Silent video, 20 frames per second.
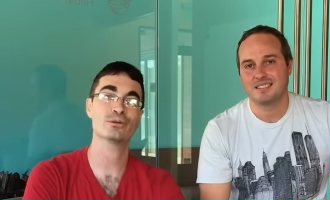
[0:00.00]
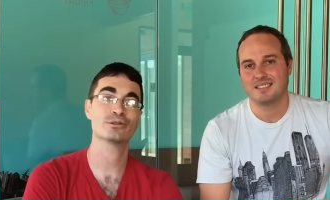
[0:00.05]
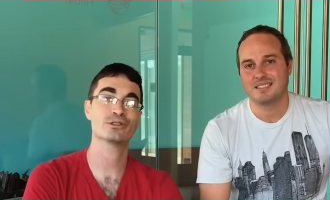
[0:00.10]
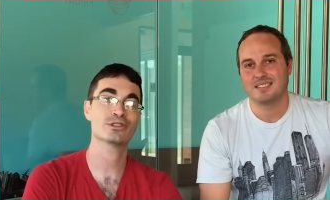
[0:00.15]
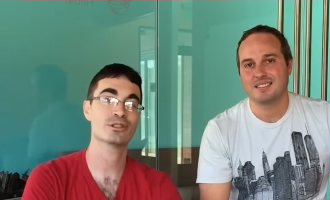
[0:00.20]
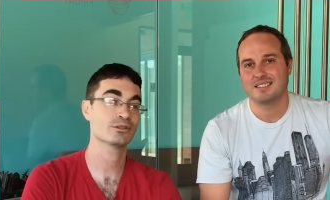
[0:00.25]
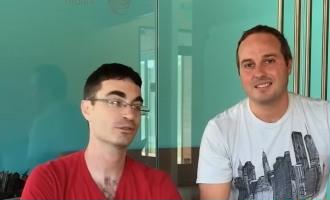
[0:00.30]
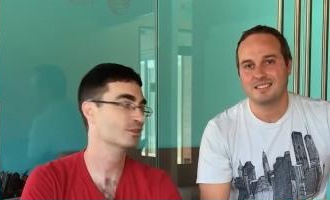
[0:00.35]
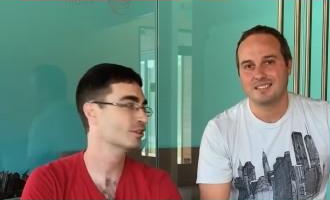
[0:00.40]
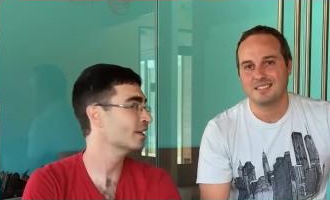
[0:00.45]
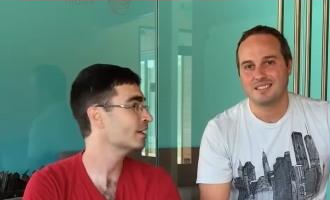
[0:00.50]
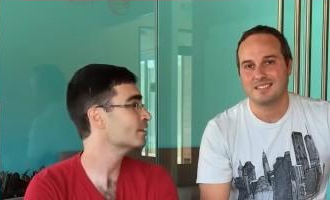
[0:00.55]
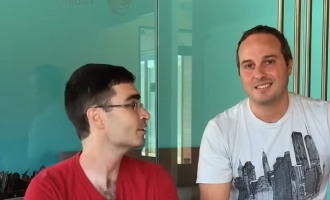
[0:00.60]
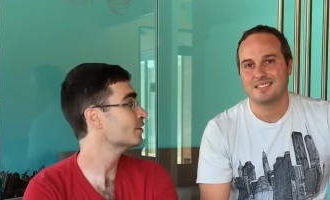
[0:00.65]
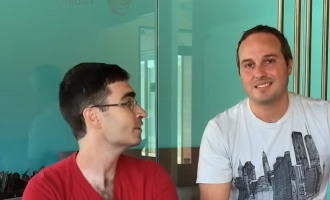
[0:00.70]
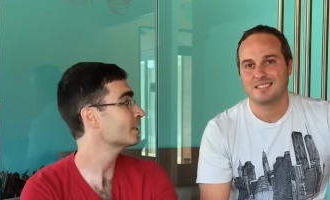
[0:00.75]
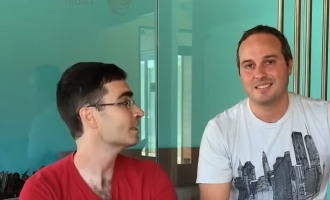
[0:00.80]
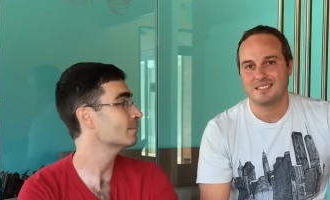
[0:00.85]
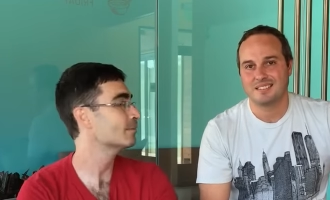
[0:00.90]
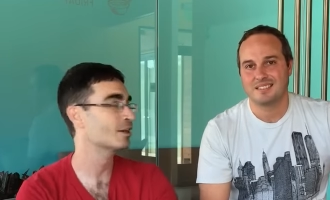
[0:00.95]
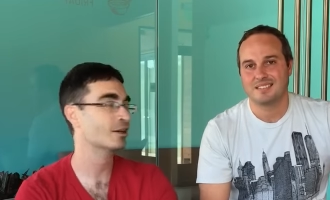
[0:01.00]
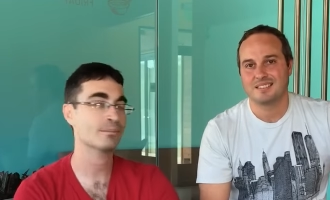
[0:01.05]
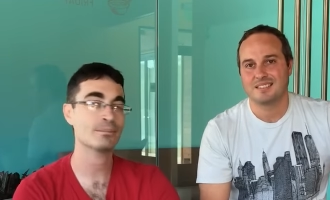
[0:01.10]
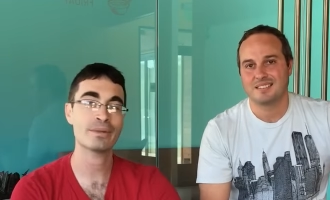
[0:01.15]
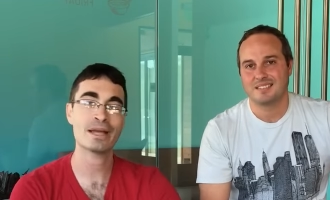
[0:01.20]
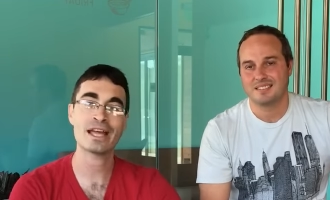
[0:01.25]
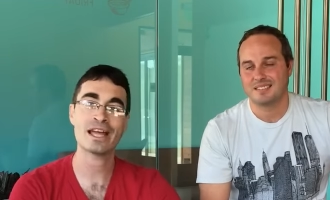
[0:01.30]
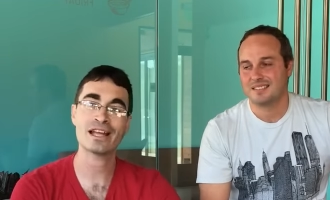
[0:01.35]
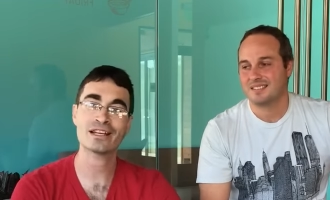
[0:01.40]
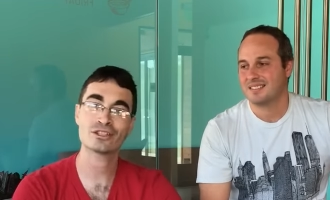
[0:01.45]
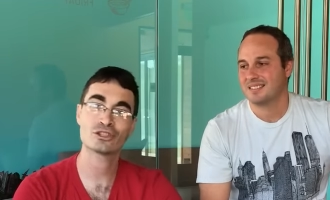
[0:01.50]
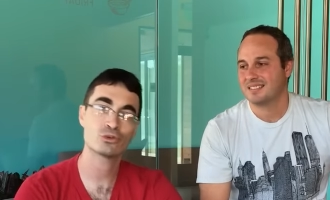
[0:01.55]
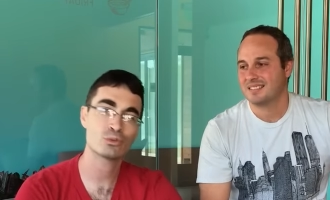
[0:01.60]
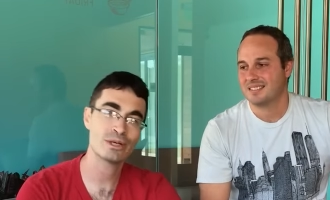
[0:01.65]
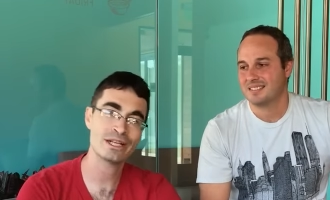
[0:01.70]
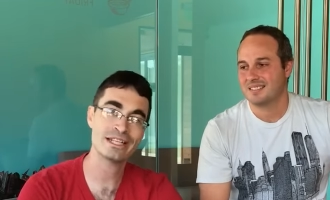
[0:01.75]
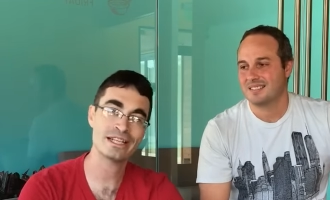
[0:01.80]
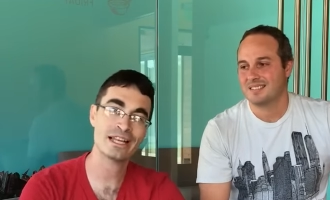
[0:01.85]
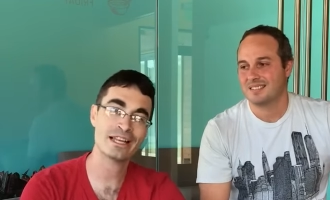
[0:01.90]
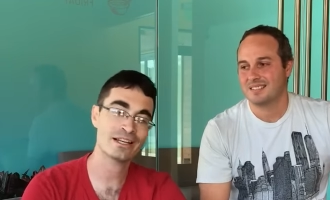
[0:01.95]
Speaker 1: So send us an email back,
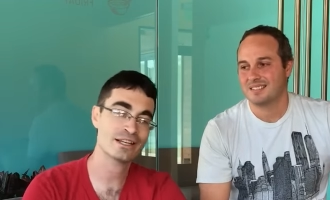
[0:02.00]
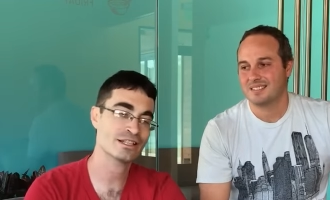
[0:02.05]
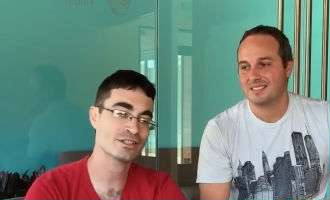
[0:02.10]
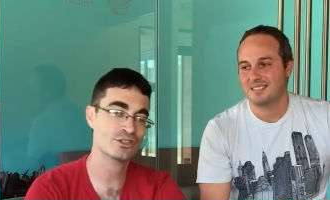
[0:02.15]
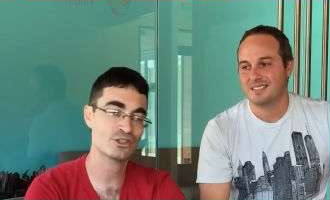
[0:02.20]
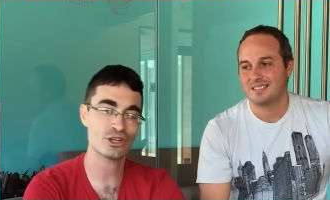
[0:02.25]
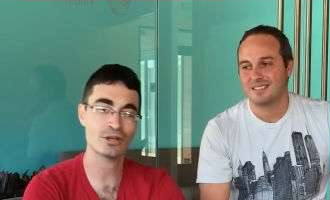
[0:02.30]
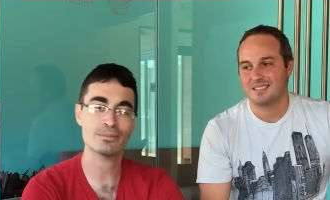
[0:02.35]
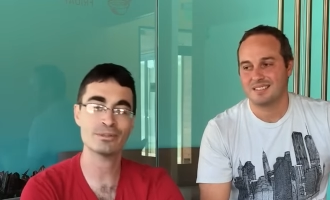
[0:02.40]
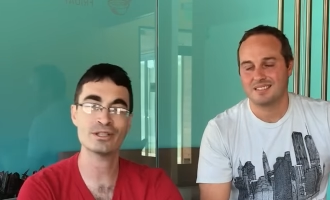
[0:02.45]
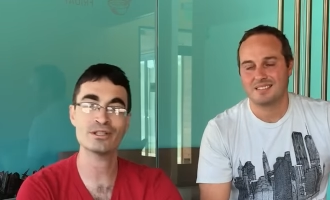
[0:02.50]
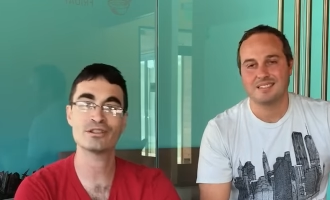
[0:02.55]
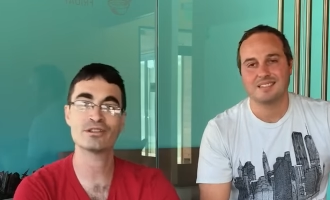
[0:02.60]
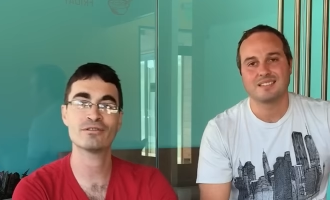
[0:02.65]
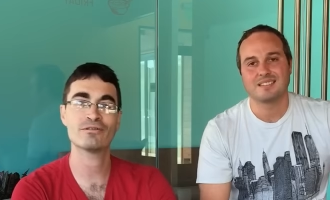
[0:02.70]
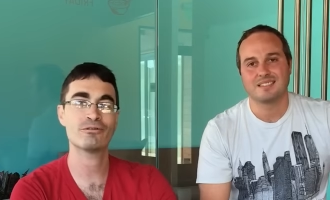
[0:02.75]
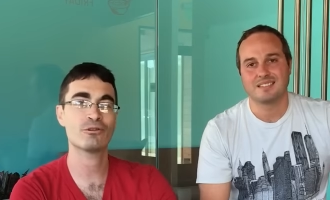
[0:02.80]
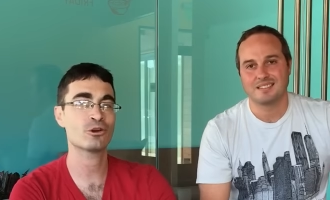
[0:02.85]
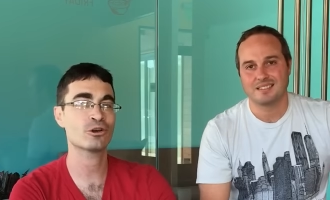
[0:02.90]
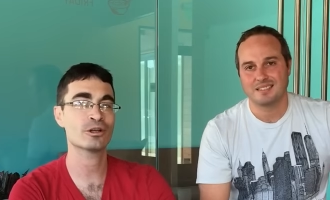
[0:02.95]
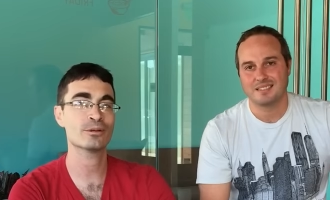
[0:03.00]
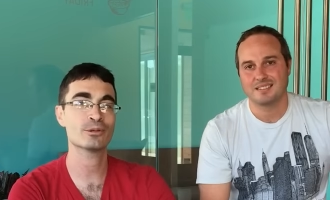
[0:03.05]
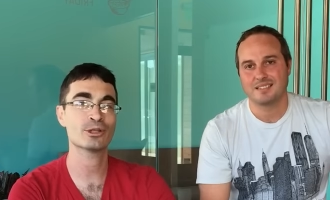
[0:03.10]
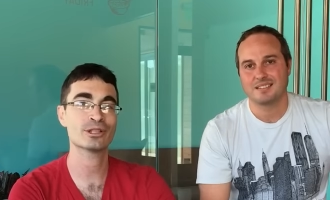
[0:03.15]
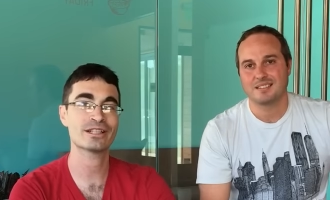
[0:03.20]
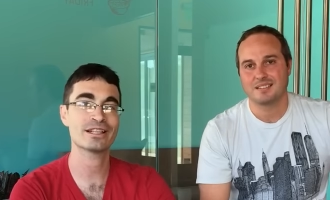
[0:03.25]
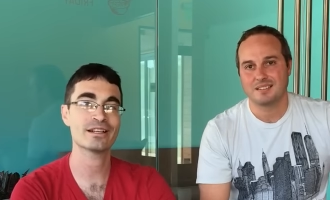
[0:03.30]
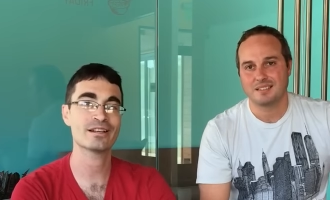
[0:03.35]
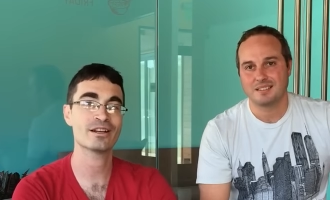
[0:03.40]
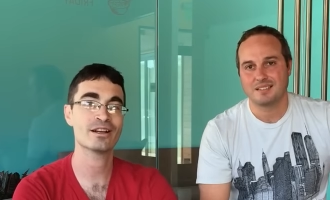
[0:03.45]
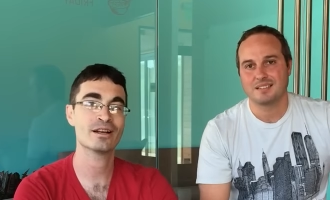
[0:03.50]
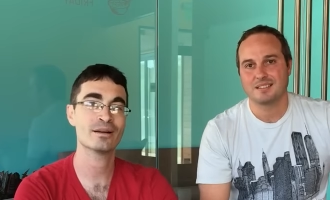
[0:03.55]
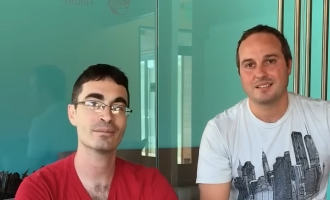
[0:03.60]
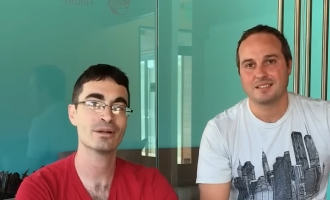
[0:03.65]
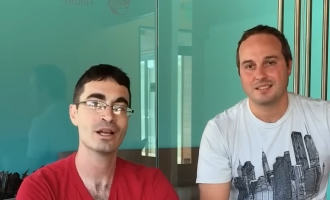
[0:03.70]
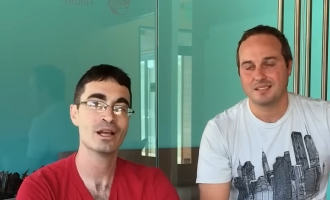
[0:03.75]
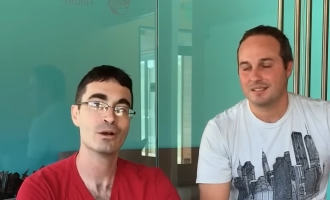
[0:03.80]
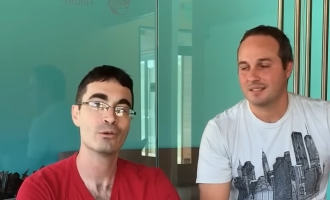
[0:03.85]
tweet at us, jump into the forum or GitHub.